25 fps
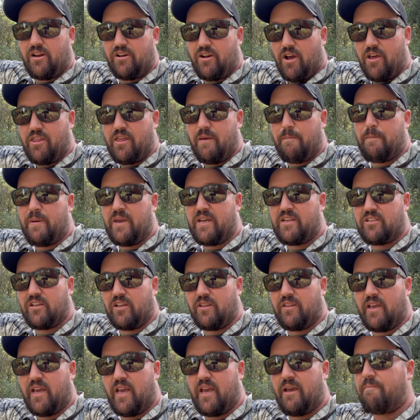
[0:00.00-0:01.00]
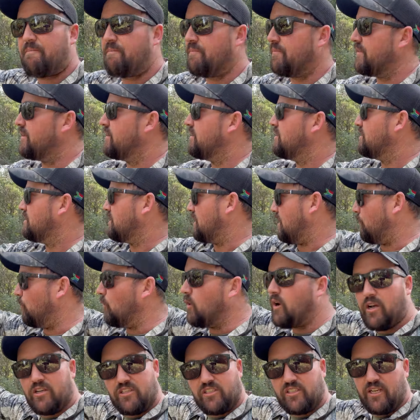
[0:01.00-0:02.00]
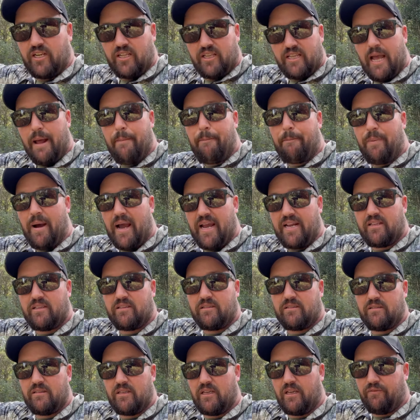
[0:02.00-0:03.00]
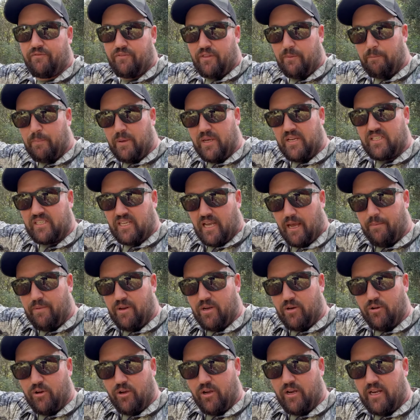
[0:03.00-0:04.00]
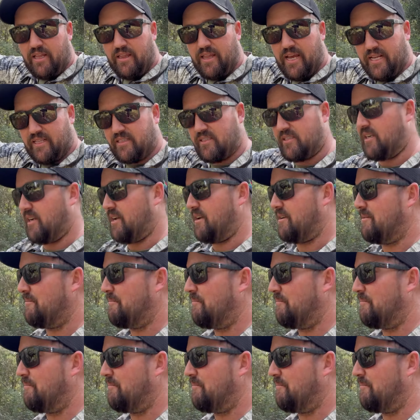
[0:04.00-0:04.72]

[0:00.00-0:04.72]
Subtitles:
know there are pigs on there, and we'll go sit at that bait if the pigs come in early that side.